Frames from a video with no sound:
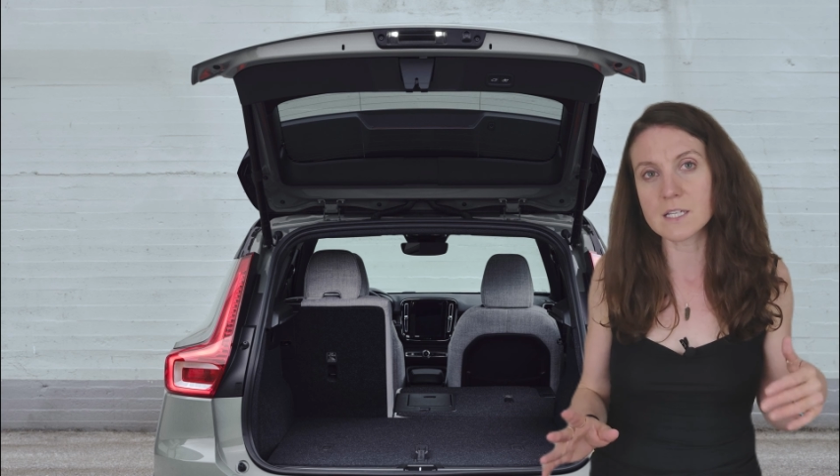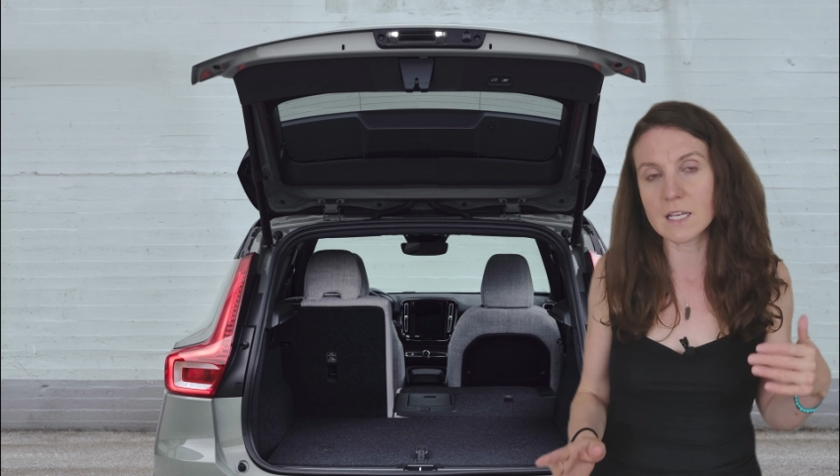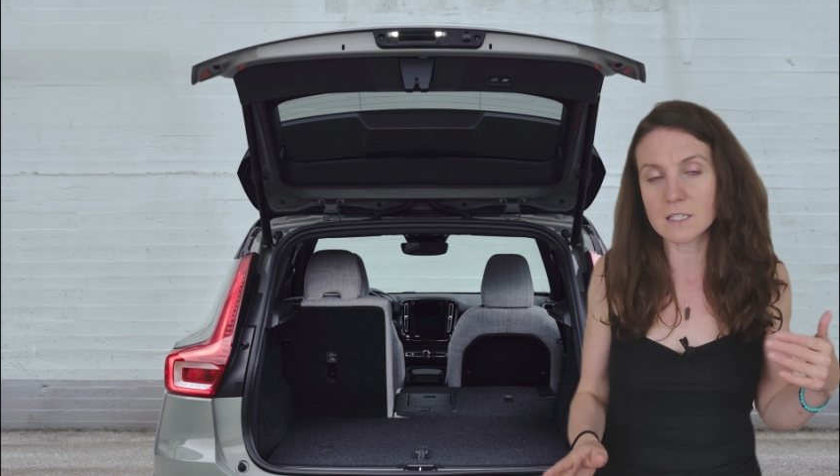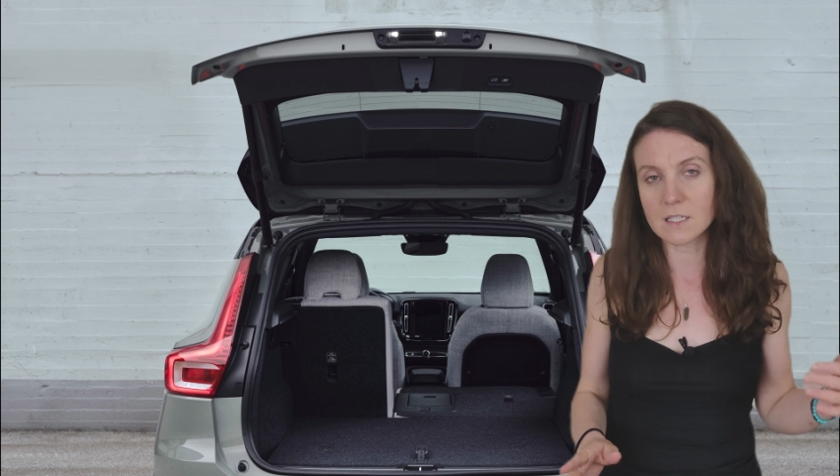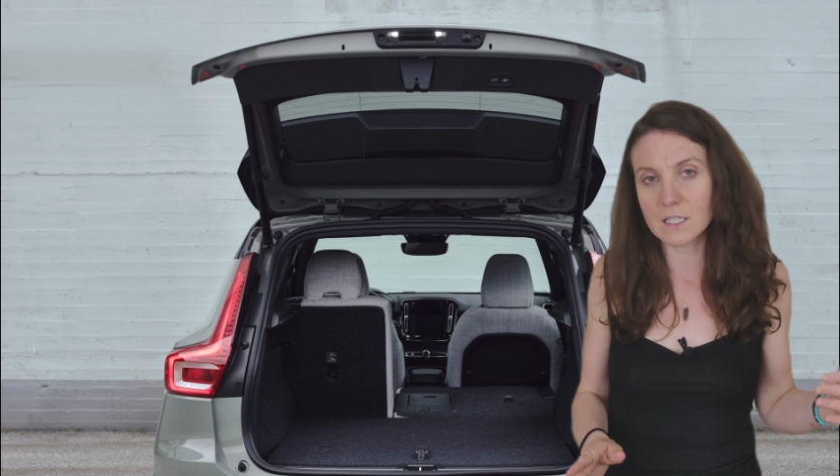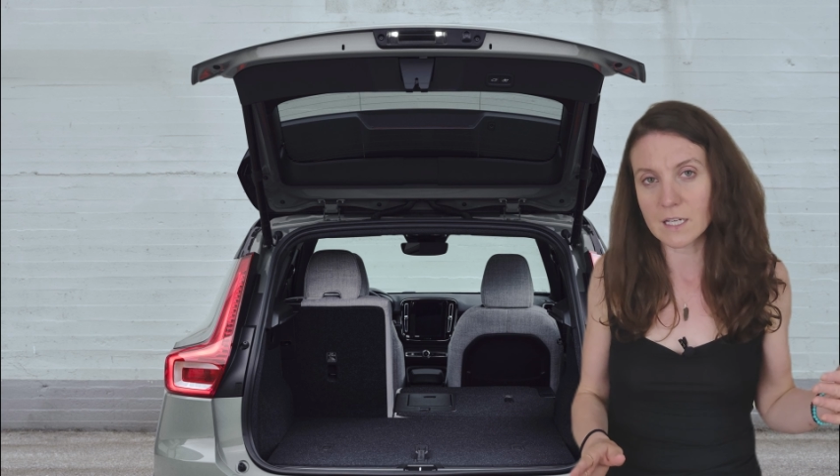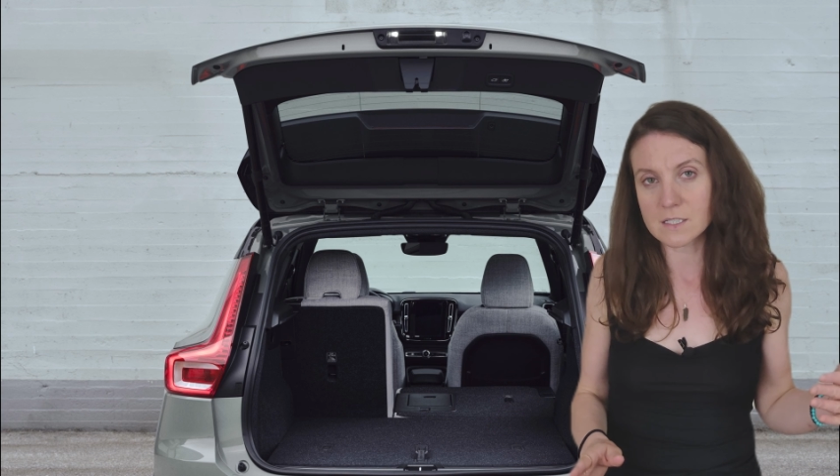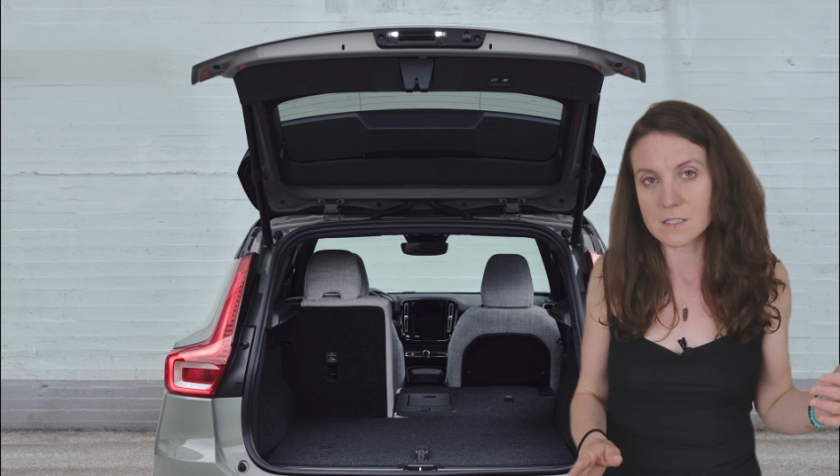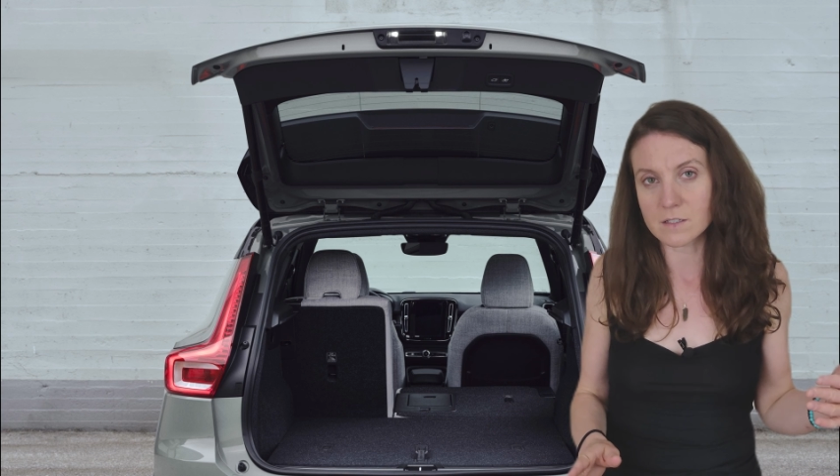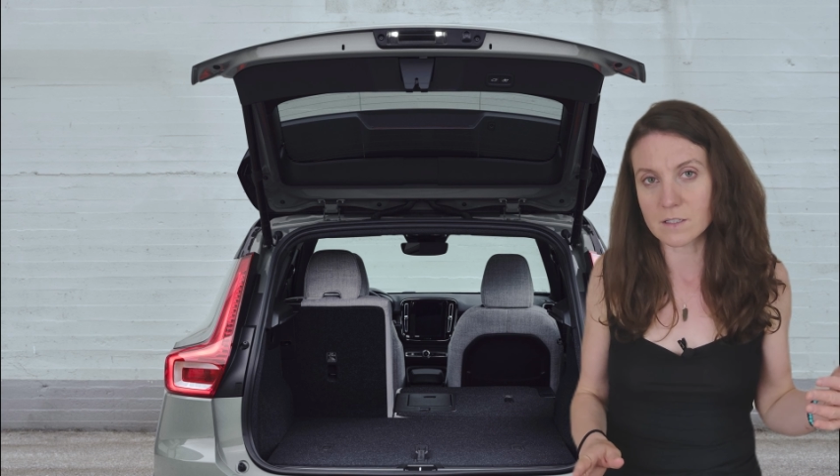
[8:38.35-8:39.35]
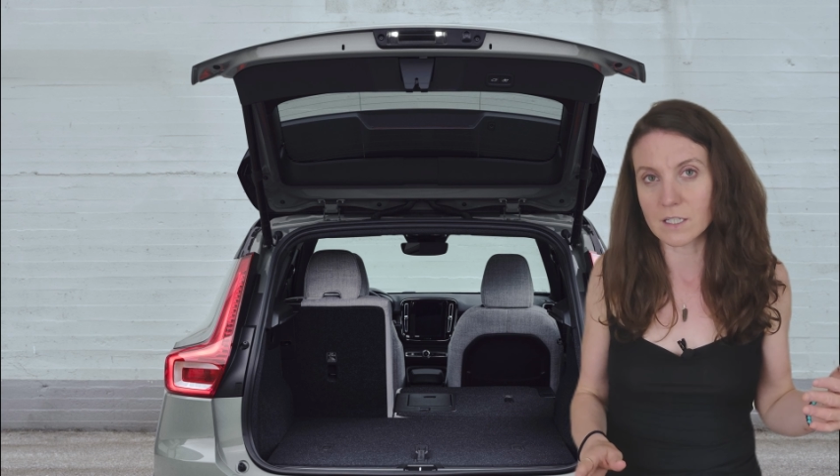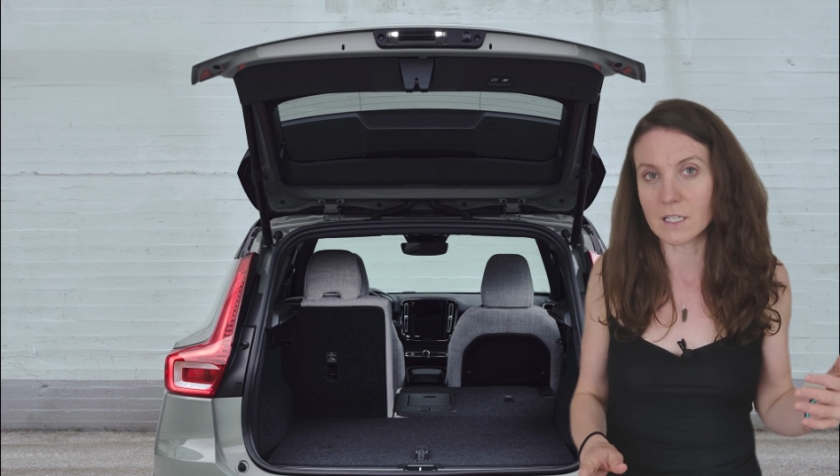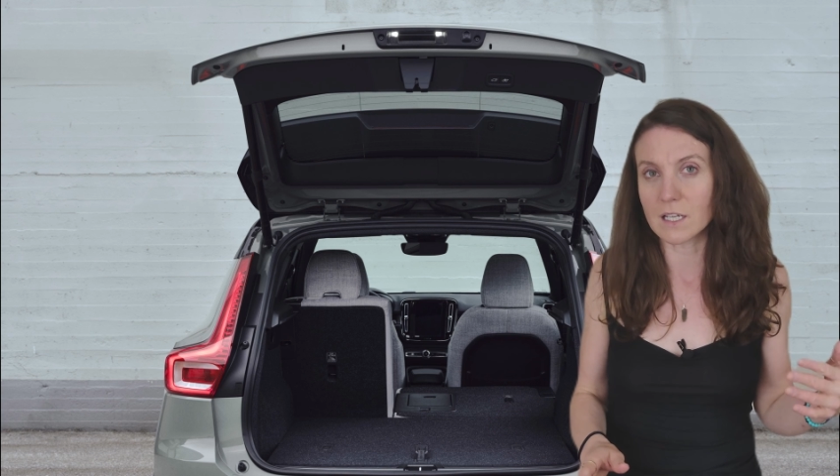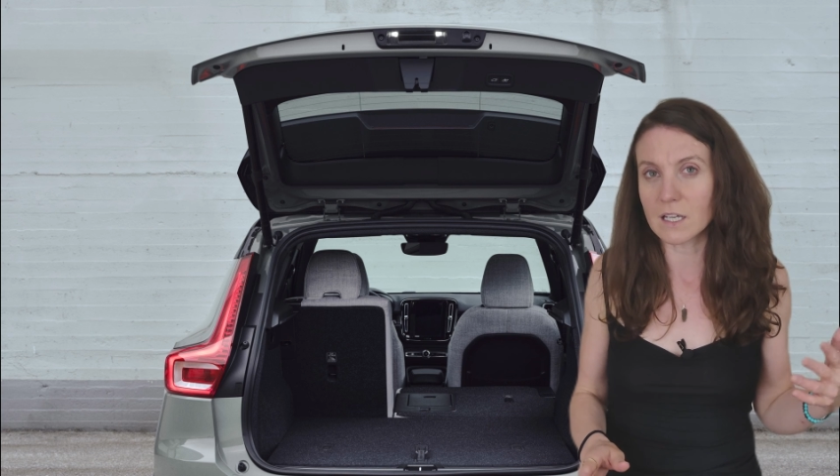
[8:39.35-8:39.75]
in the EX30